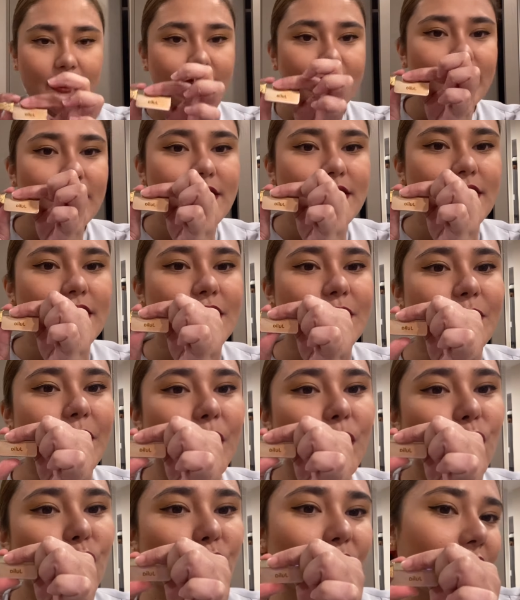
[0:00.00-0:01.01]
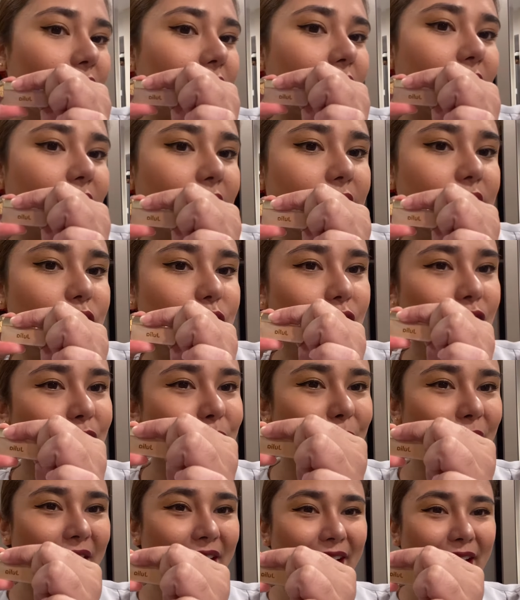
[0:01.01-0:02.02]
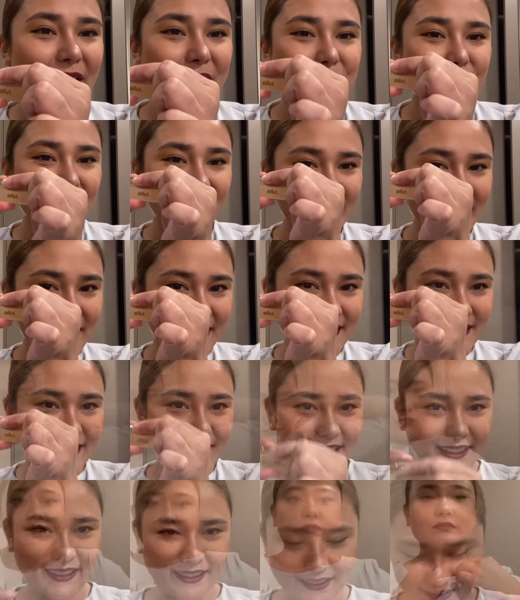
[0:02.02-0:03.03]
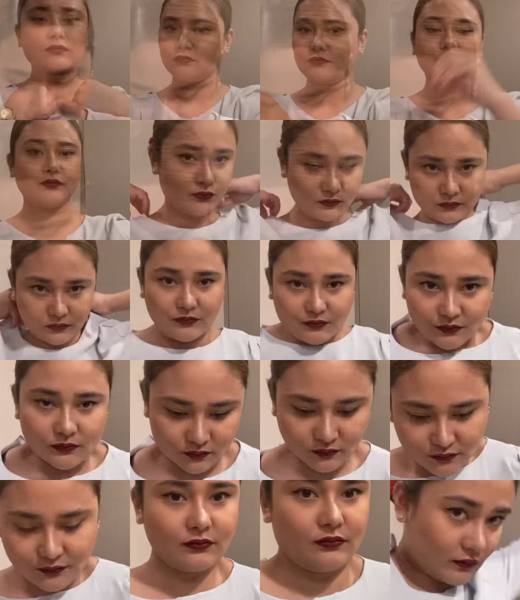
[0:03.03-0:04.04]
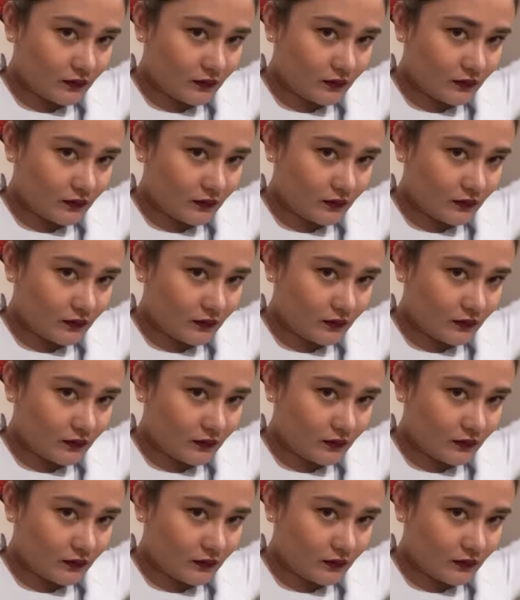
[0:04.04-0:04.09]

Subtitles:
this is my rings with my name on it. In